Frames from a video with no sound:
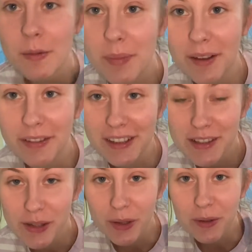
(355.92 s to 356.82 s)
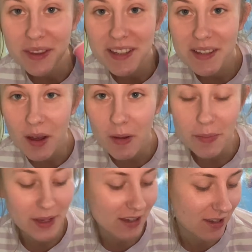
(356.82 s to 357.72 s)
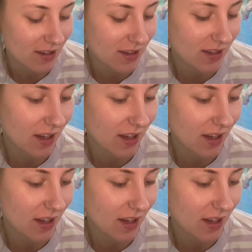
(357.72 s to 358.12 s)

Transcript: Perfect. So this cup is